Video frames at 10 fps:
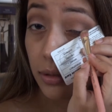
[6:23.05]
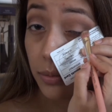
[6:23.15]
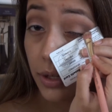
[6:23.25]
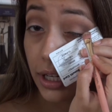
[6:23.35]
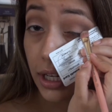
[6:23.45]

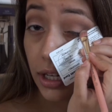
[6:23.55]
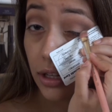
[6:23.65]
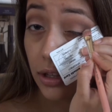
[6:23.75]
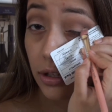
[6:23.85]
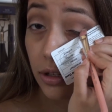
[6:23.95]
bring it in a
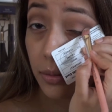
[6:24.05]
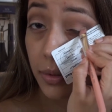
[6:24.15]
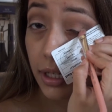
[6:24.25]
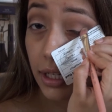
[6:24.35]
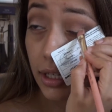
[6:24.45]
little
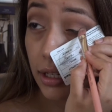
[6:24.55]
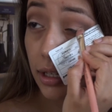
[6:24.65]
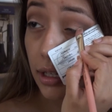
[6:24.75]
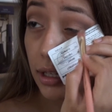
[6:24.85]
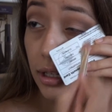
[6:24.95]
bit,
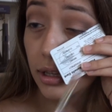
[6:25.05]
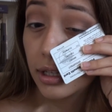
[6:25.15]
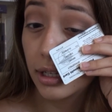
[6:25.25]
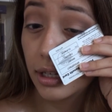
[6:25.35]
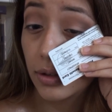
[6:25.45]

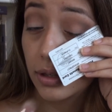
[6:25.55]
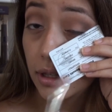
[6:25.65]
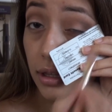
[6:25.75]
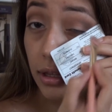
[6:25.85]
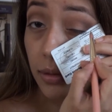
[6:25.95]
lay down
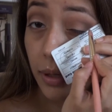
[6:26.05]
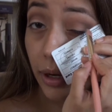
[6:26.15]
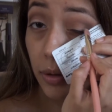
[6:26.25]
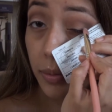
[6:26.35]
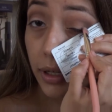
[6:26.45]
the
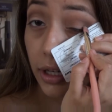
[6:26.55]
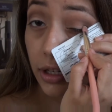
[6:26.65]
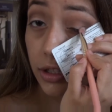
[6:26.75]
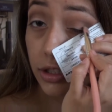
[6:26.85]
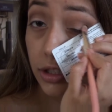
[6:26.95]
Power Player